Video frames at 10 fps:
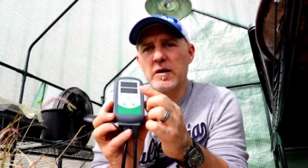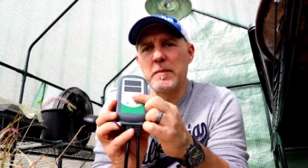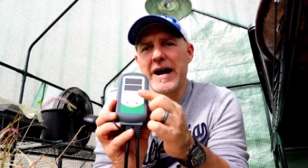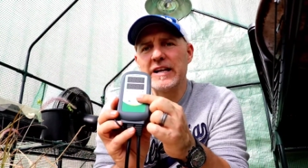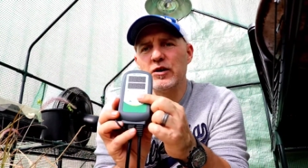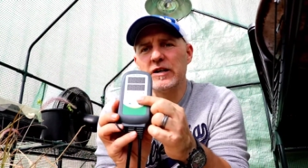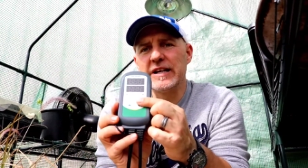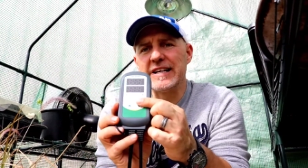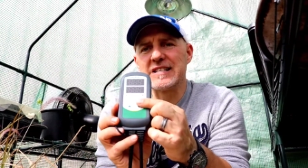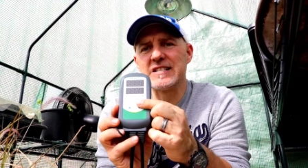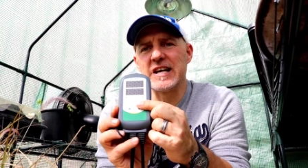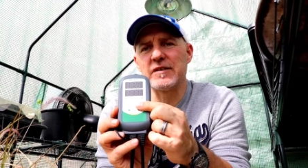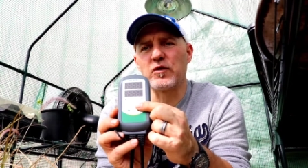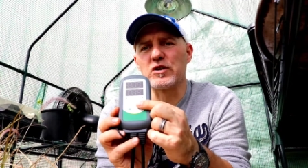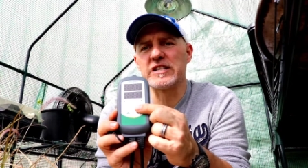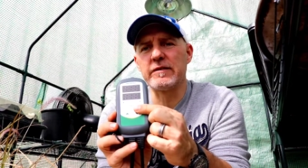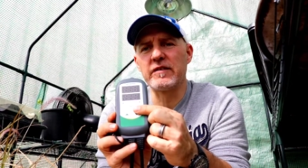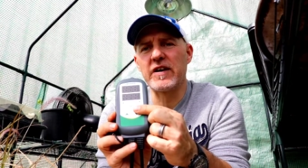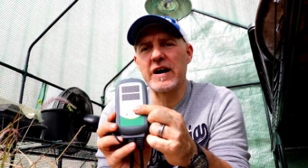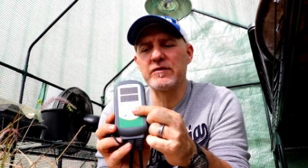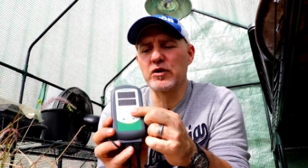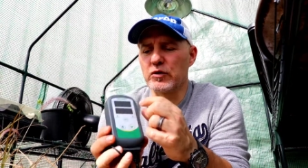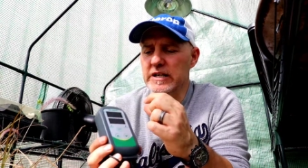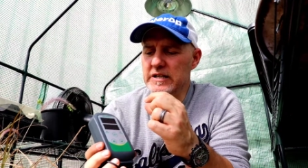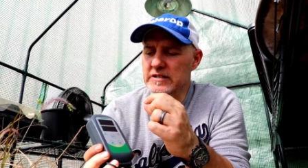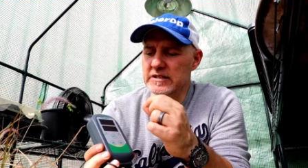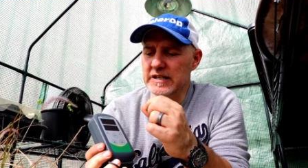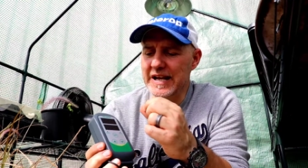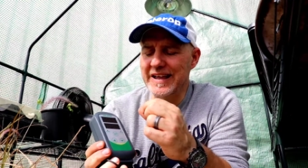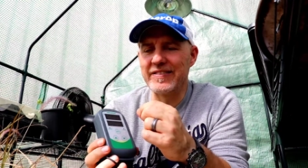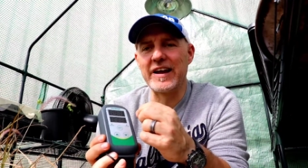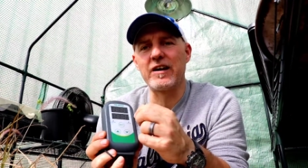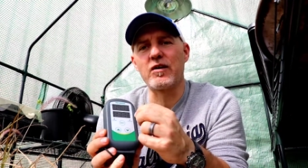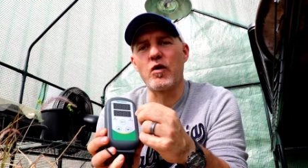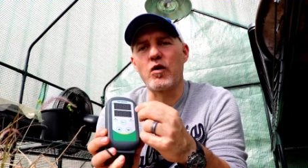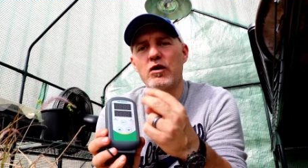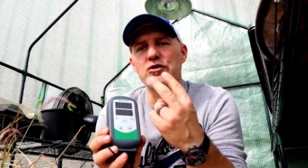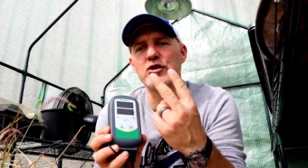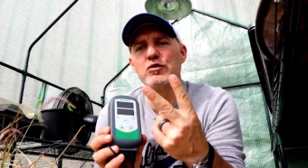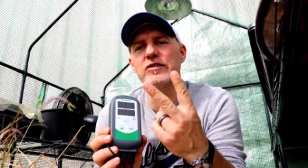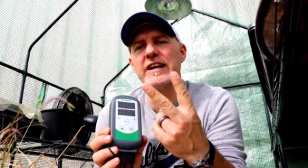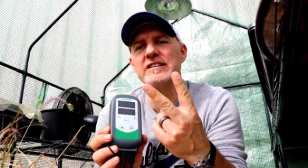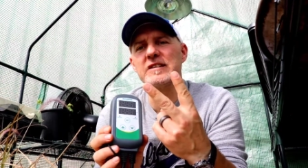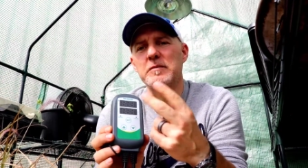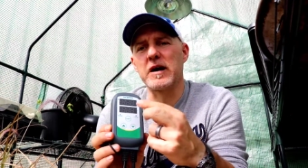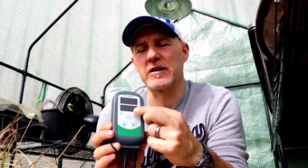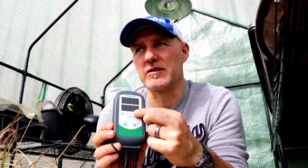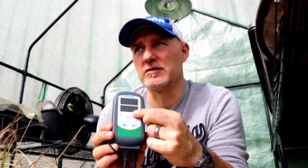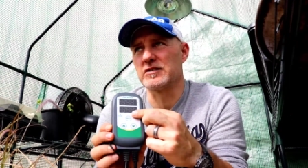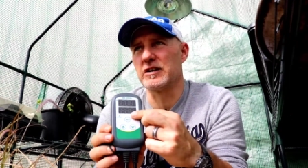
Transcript: my unit is set for 75 degrees and there are two things it monitors.